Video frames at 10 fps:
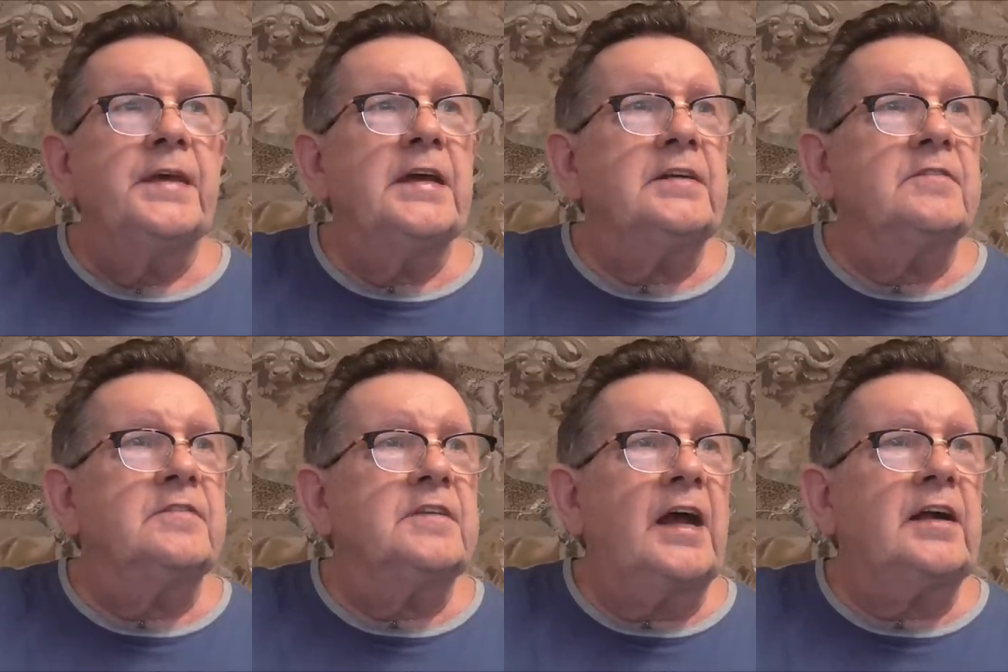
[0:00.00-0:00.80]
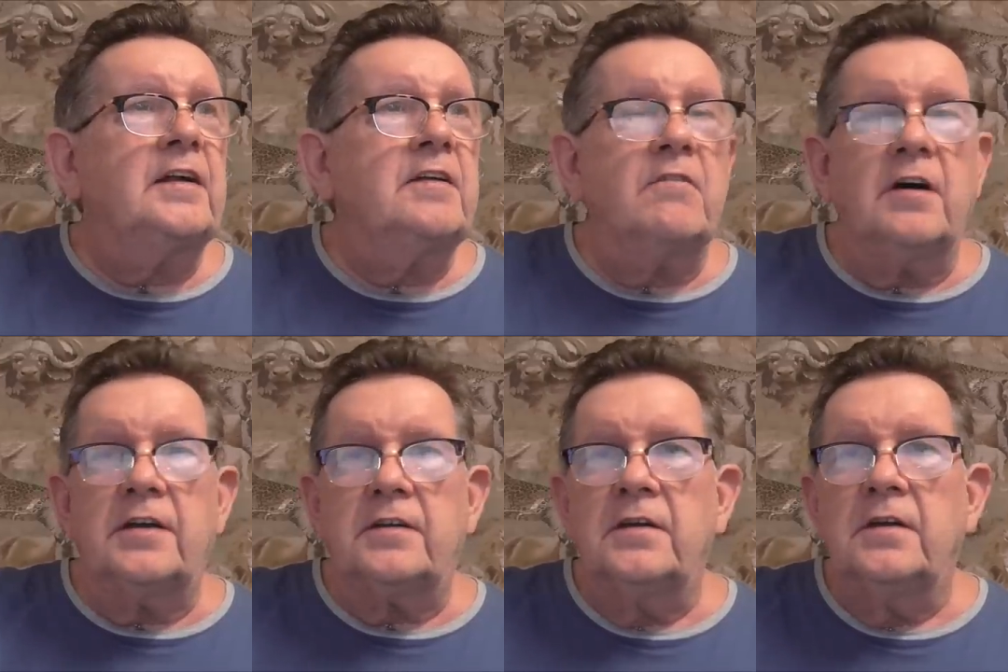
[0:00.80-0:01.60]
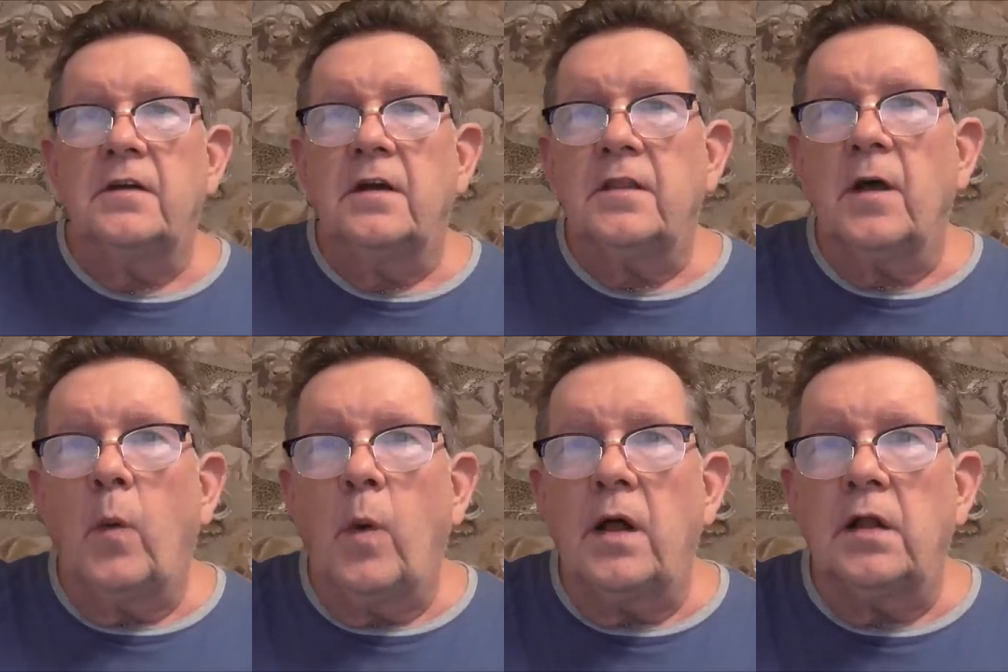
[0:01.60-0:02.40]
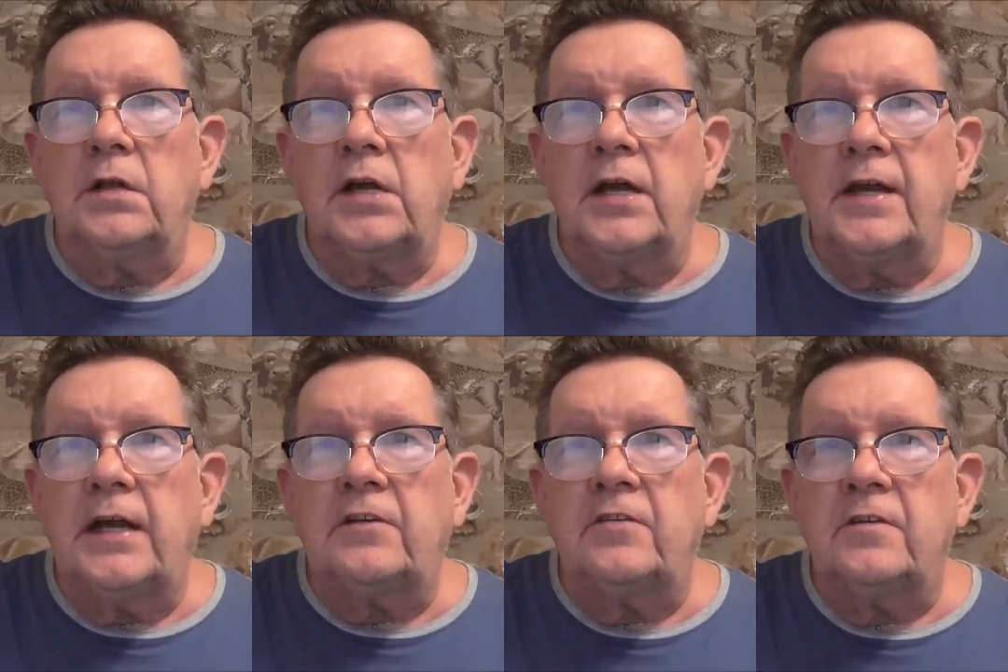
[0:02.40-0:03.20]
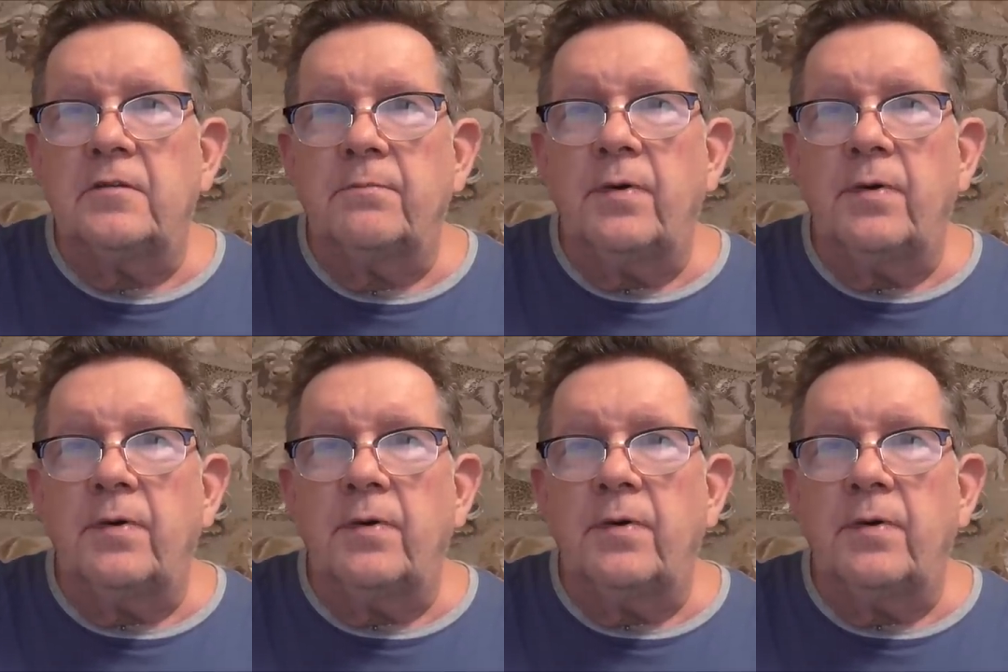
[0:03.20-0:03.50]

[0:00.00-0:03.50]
Exactly right. The well-connected